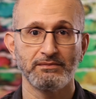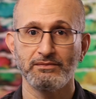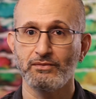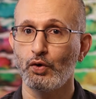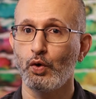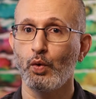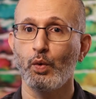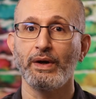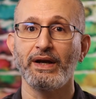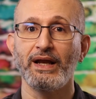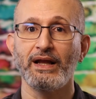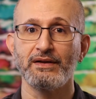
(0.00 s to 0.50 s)

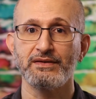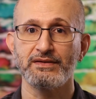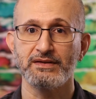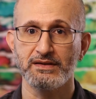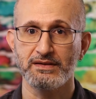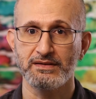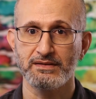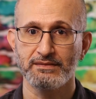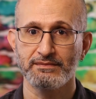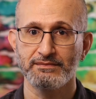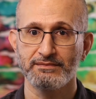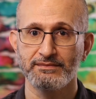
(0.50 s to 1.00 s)
no one
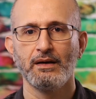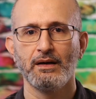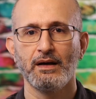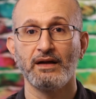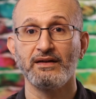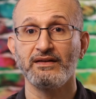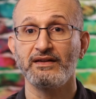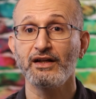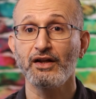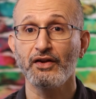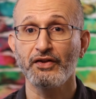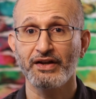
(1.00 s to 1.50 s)
else's.
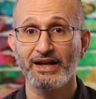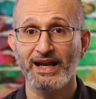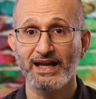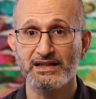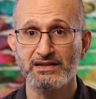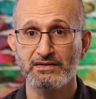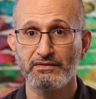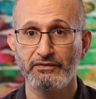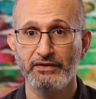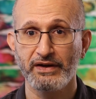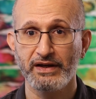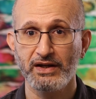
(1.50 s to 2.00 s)
Until the
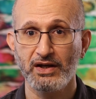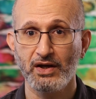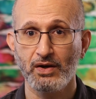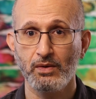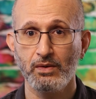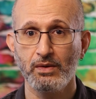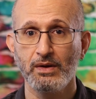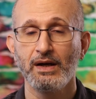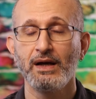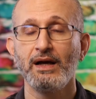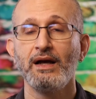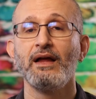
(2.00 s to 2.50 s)
next
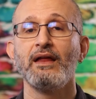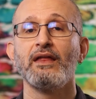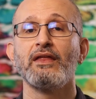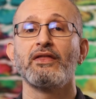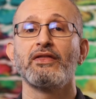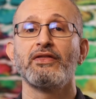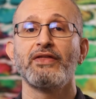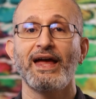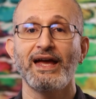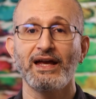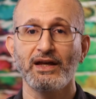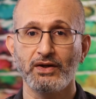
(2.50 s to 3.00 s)
video,
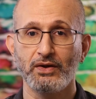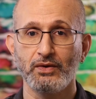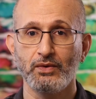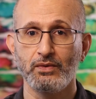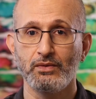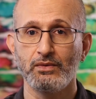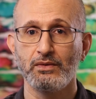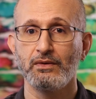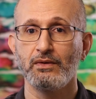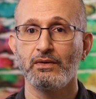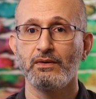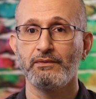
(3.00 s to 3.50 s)
thank you
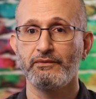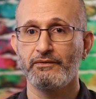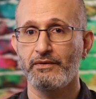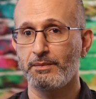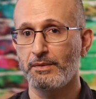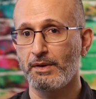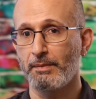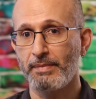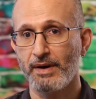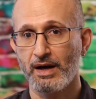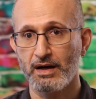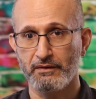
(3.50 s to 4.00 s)
from
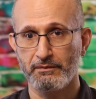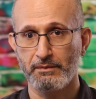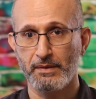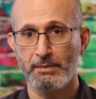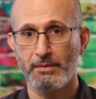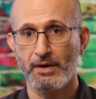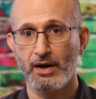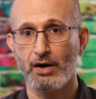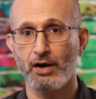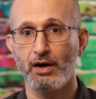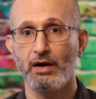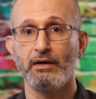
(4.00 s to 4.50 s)
the bottom of
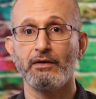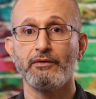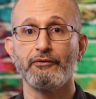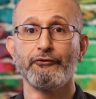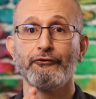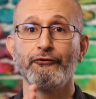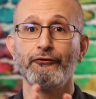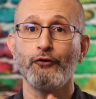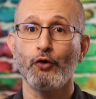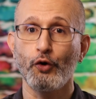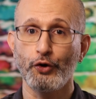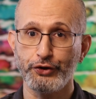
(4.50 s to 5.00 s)
my heart
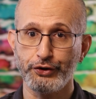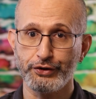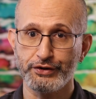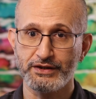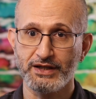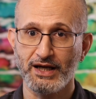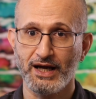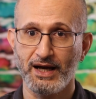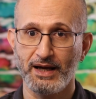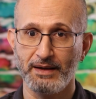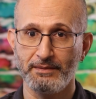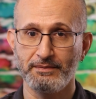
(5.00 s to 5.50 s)
for your
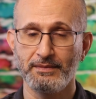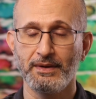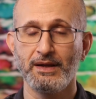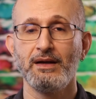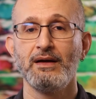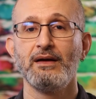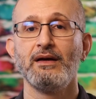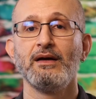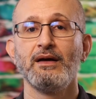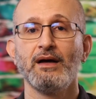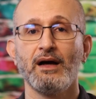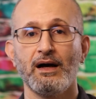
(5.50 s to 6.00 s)
time.
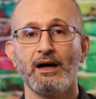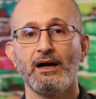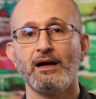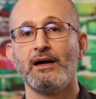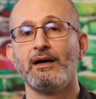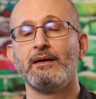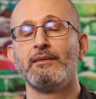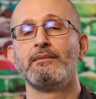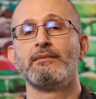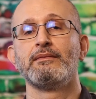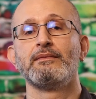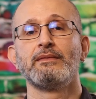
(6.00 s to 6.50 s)

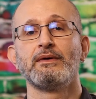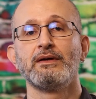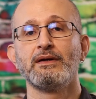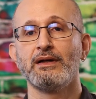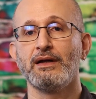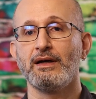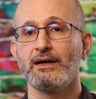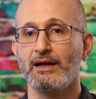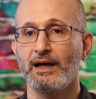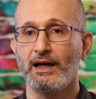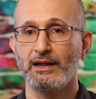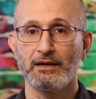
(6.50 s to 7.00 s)

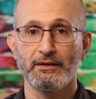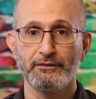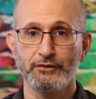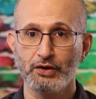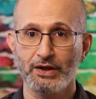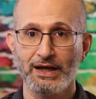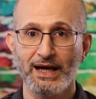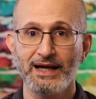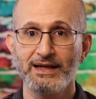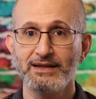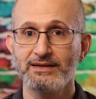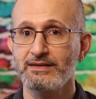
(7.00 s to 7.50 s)
I love
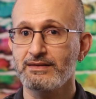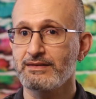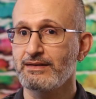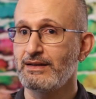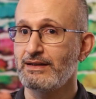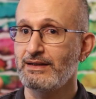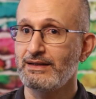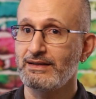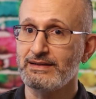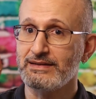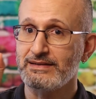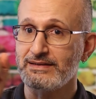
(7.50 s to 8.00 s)
you guys.
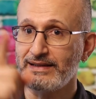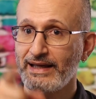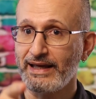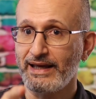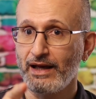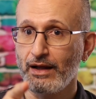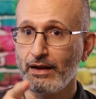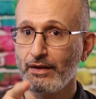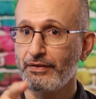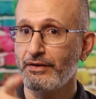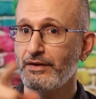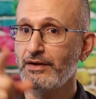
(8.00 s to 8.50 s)
Stay
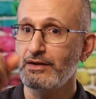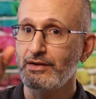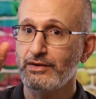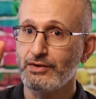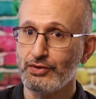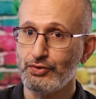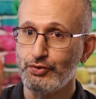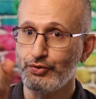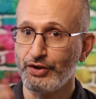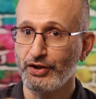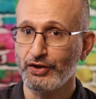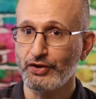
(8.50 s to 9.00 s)
healthy,
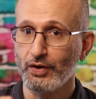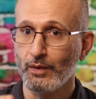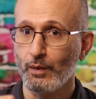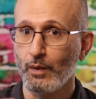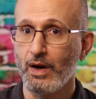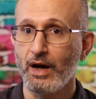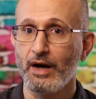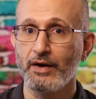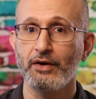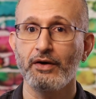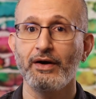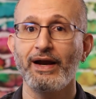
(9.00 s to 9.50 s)
drink your
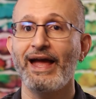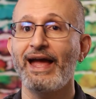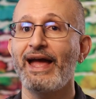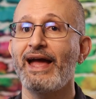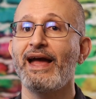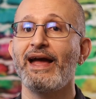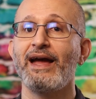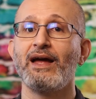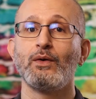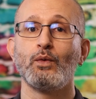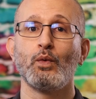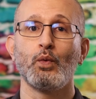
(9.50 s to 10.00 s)
water,
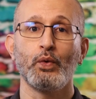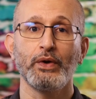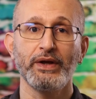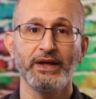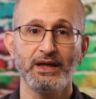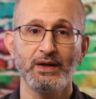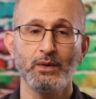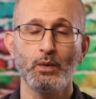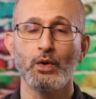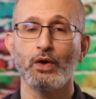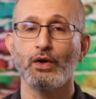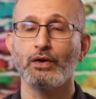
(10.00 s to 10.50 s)
and we
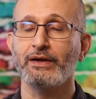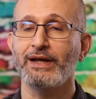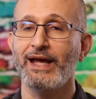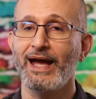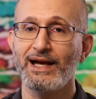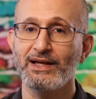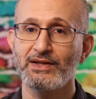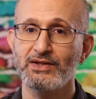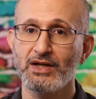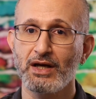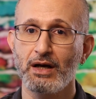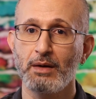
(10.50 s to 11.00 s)
will
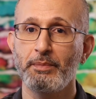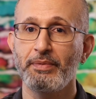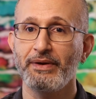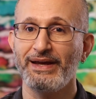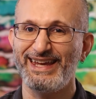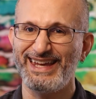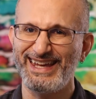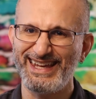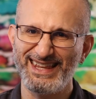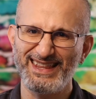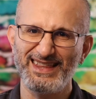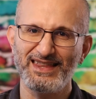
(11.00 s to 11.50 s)
catch up
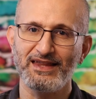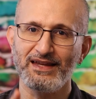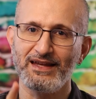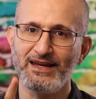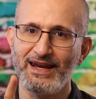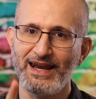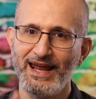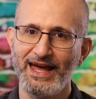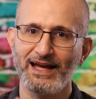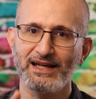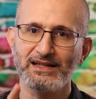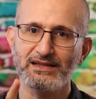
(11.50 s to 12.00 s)
in the
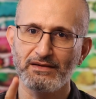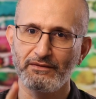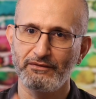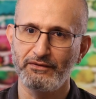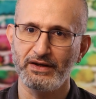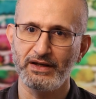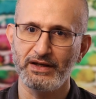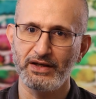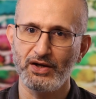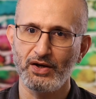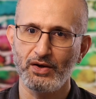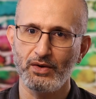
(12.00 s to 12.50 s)
next
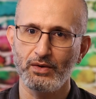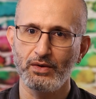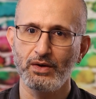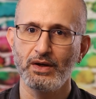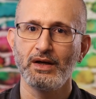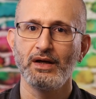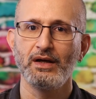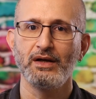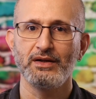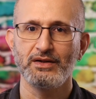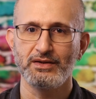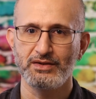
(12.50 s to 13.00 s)
video.
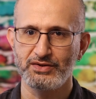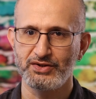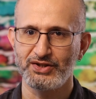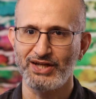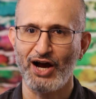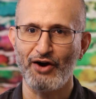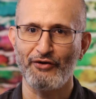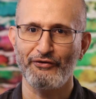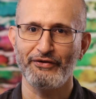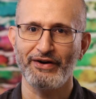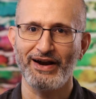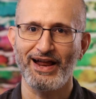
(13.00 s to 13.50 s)

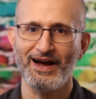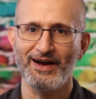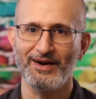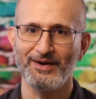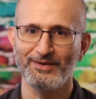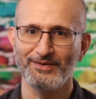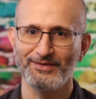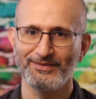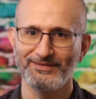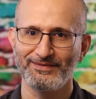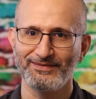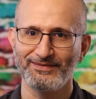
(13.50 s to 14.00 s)
Ciao for now.